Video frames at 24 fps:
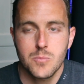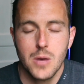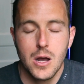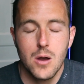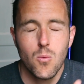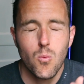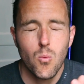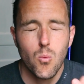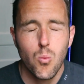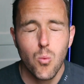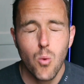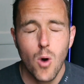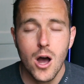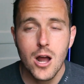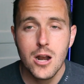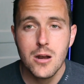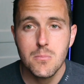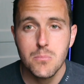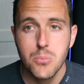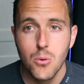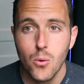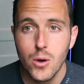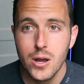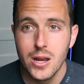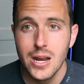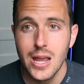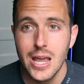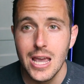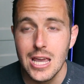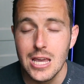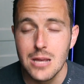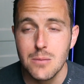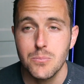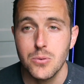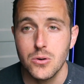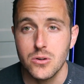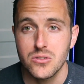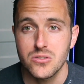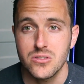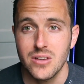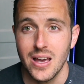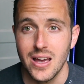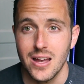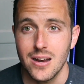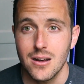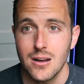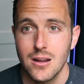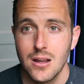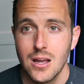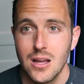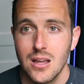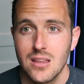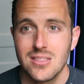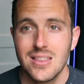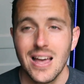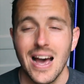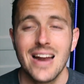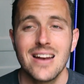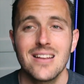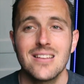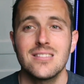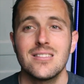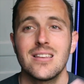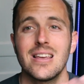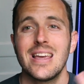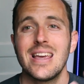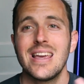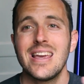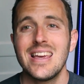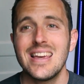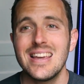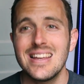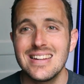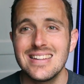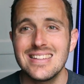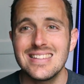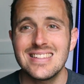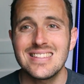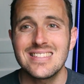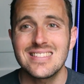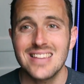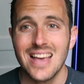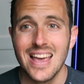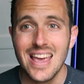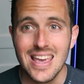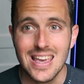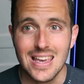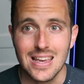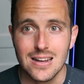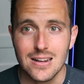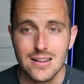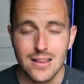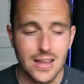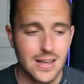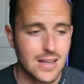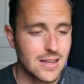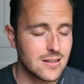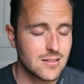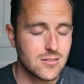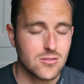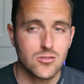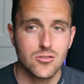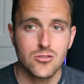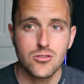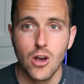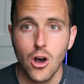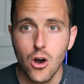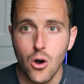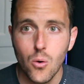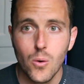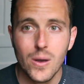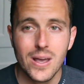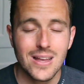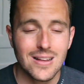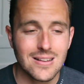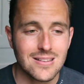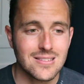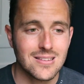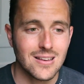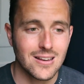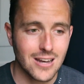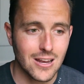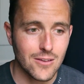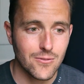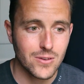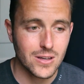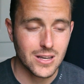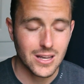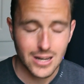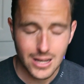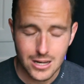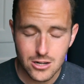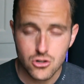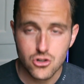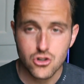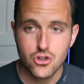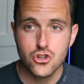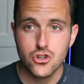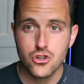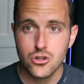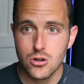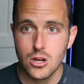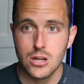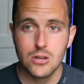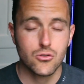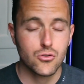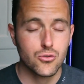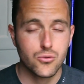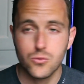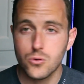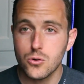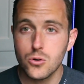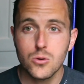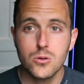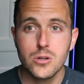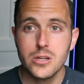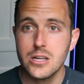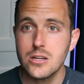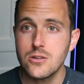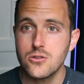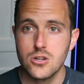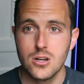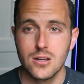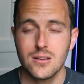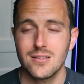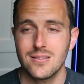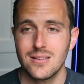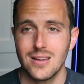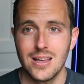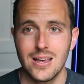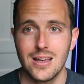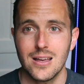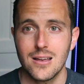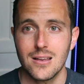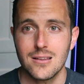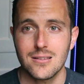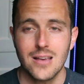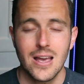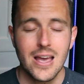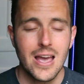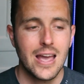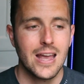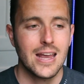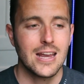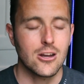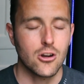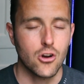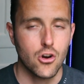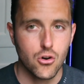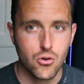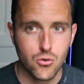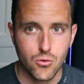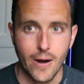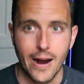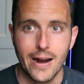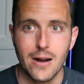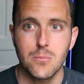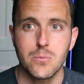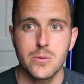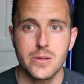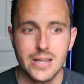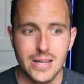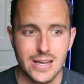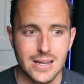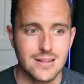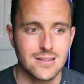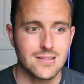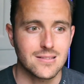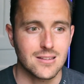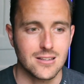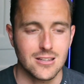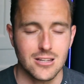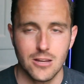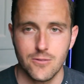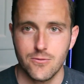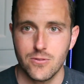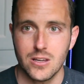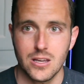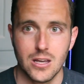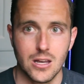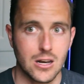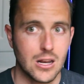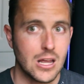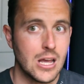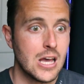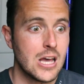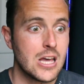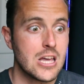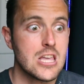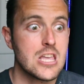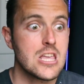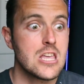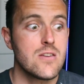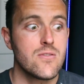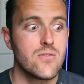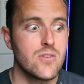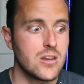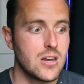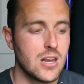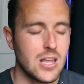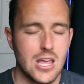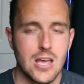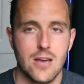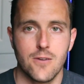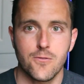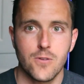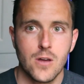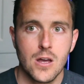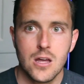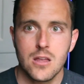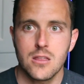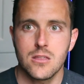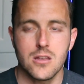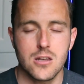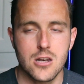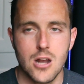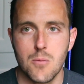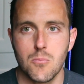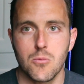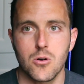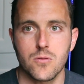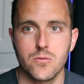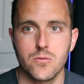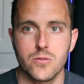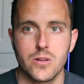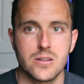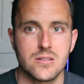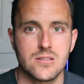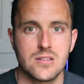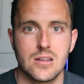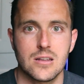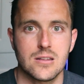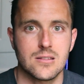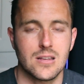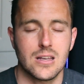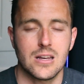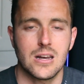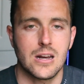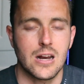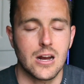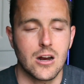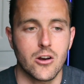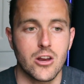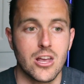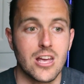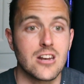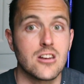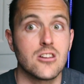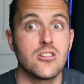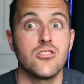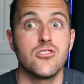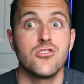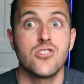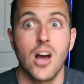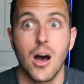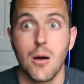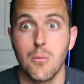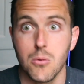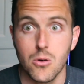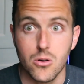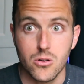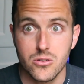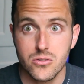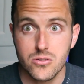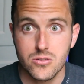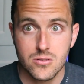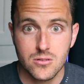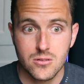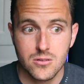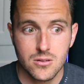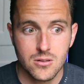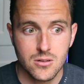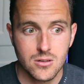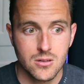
by 1.8%. That is insane. Like it's so insignificant. It it truly just is incredibly insignificant even if the number of listings in an area doubles